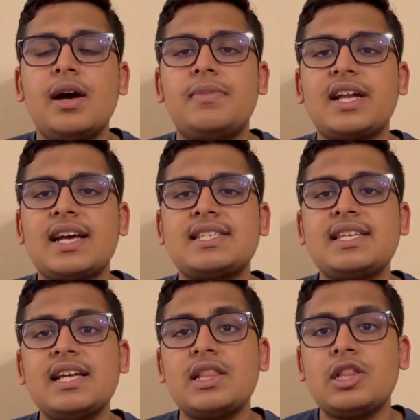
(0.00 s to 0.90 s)
but I
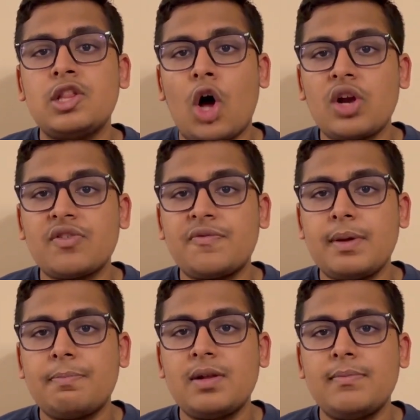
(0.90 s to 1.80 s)
see a lot of
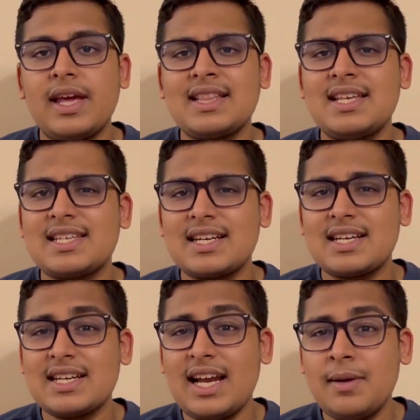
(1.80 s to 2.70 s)
people make this
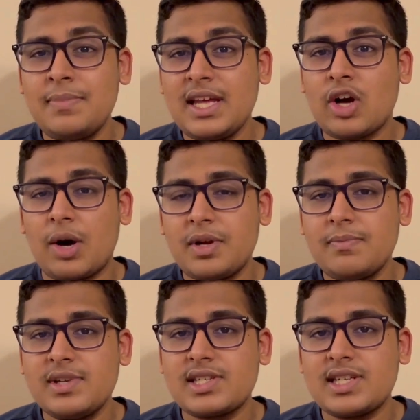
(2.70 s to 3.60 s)
incredibly common
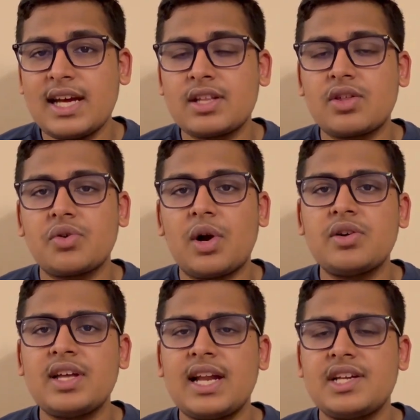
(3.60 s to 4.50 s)
mistake
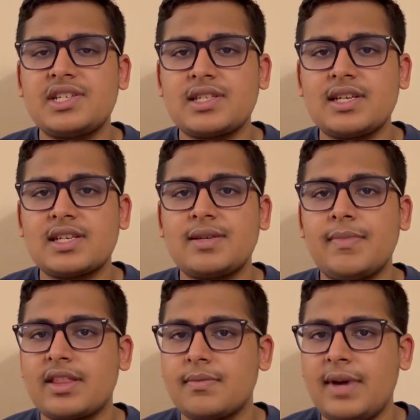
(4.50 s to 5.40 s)
throughout their IGCSE
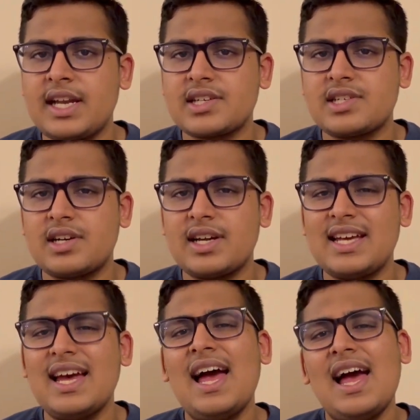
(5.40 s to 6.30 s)
Mathematics journey